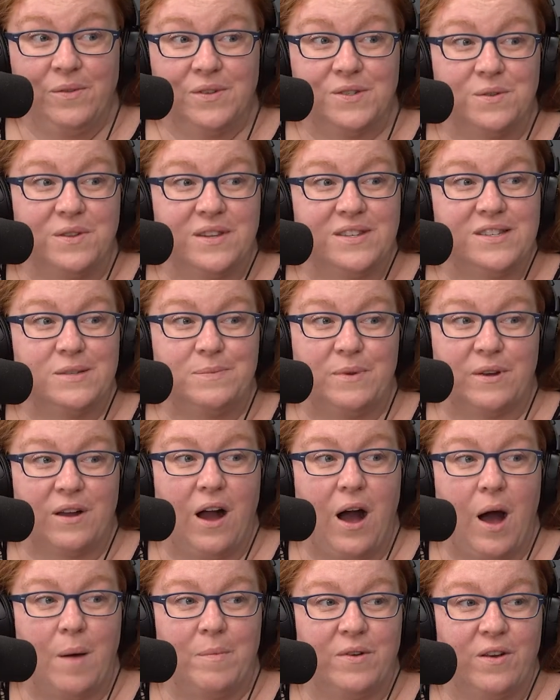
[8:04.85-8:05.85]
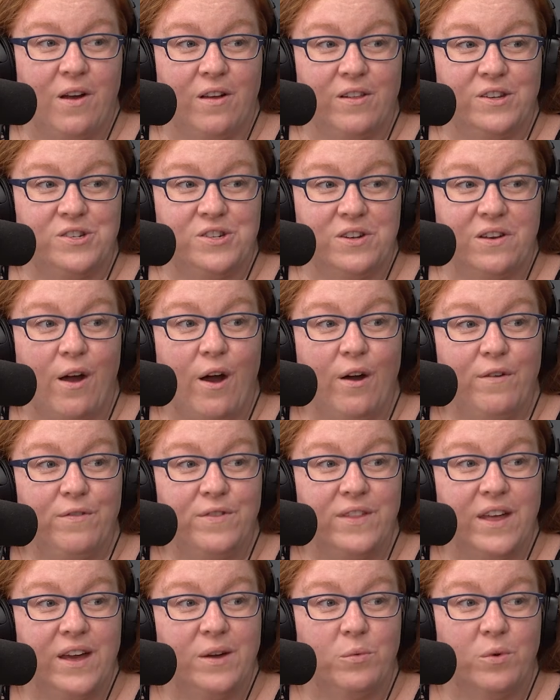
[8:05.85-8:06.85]
So this has been common knowledge enough
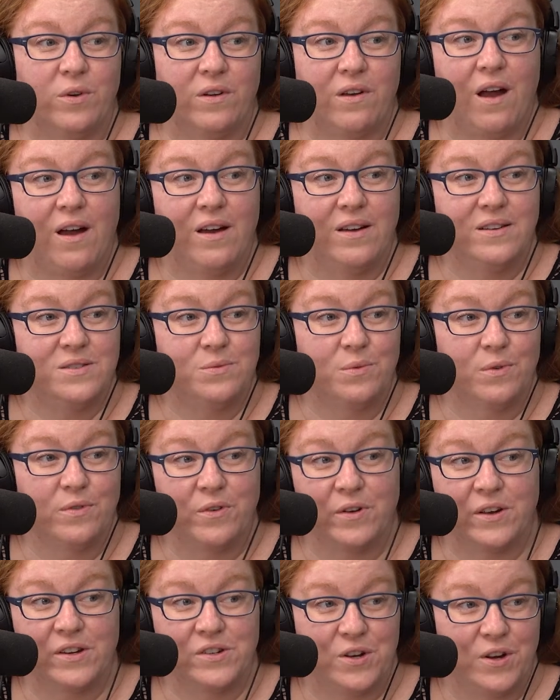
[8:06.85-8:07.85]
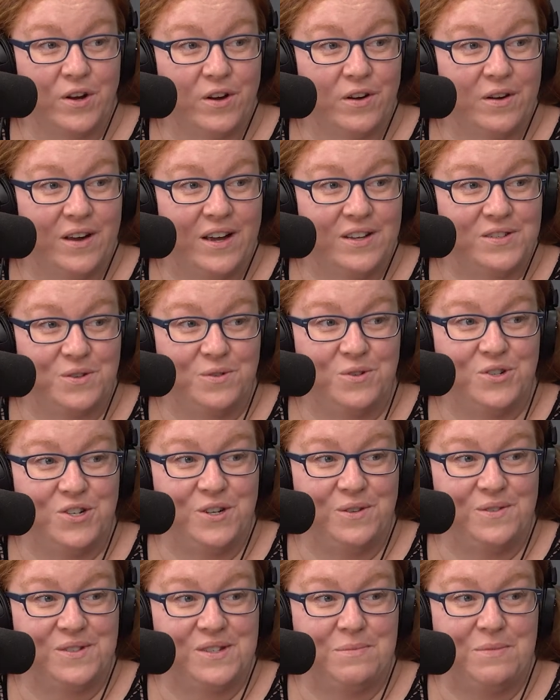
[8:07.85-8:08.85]
that we're not referring to her as who she
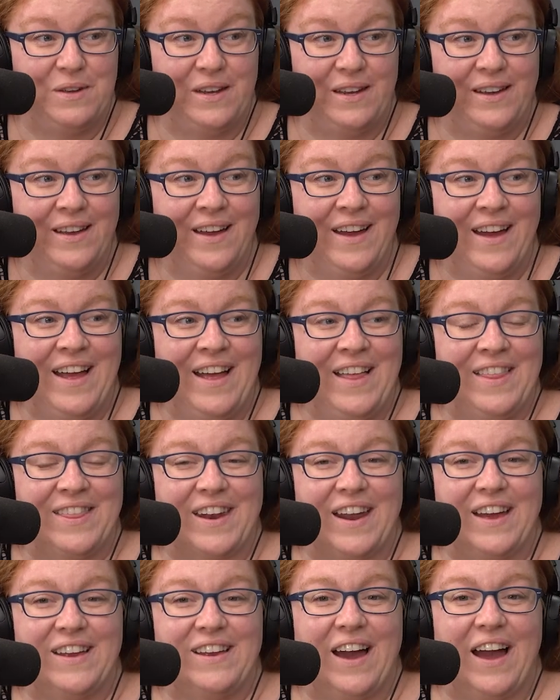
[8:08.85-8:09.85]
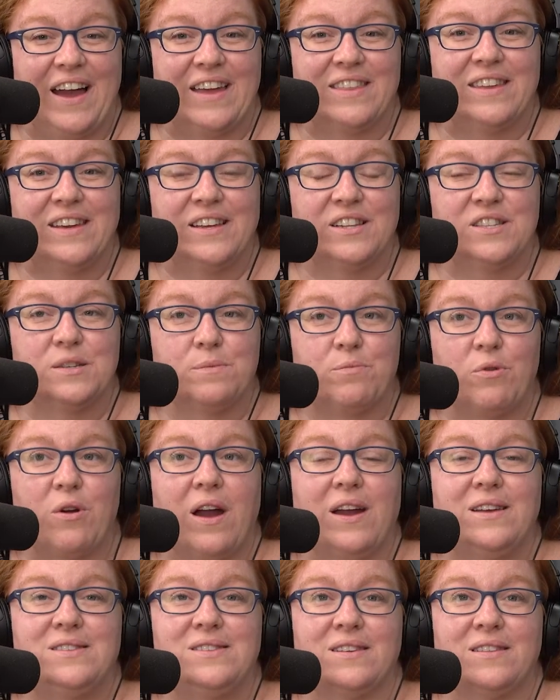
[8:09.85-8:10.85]
used to be, that I think it's
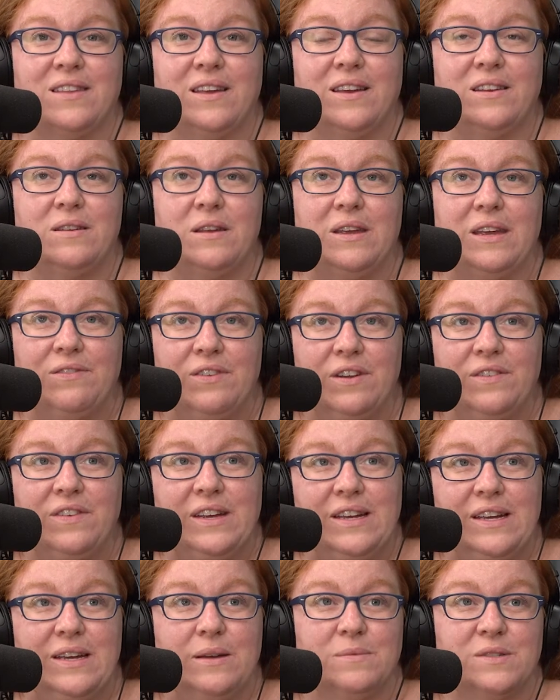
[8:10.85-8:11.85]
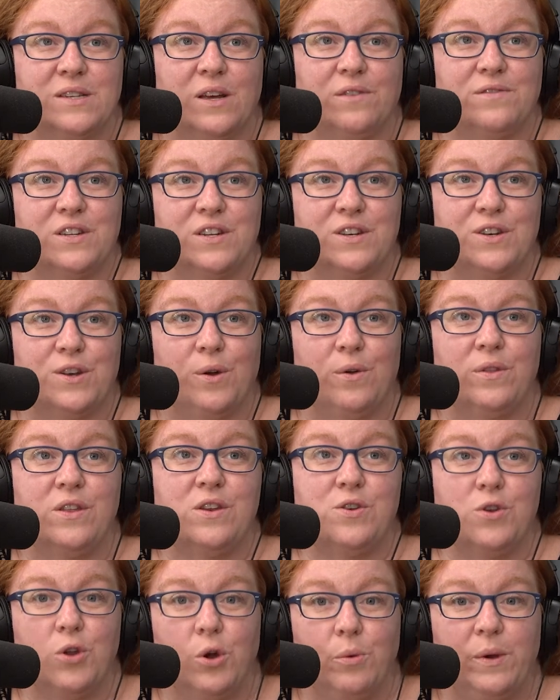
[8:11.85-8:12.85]
surprising that even if he himself didn't know, that
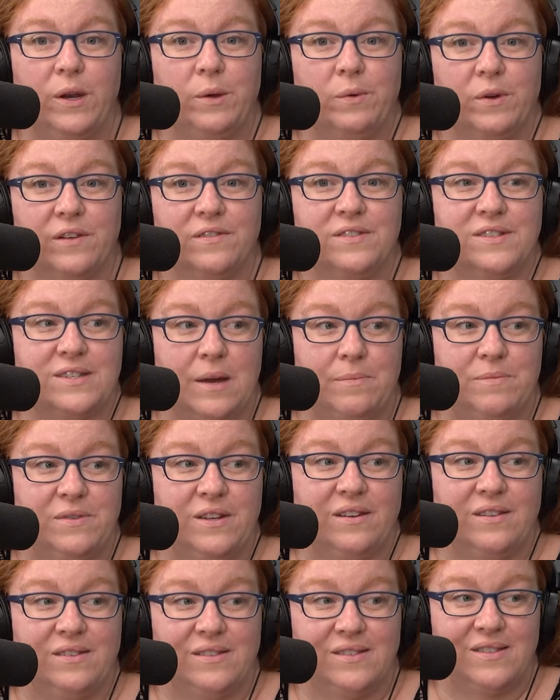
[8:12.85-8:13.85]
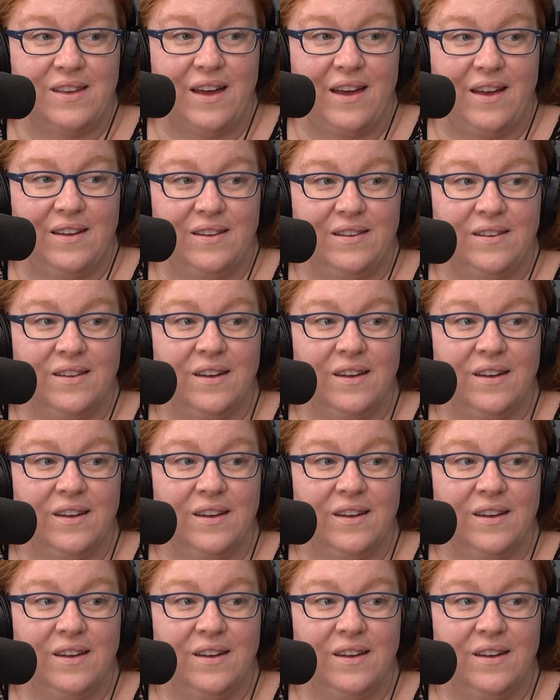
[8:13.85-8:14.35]
nobody would have stepped in and said,